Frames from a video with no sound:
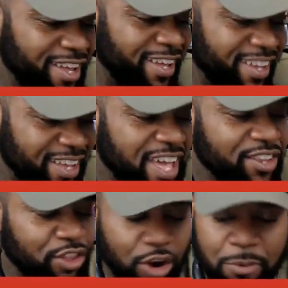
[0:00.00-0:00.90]
to need
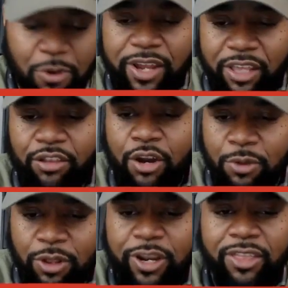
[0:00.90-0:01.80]
thermal. I need
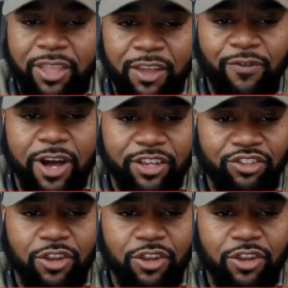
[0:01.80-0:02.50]
thermal on that thing before I can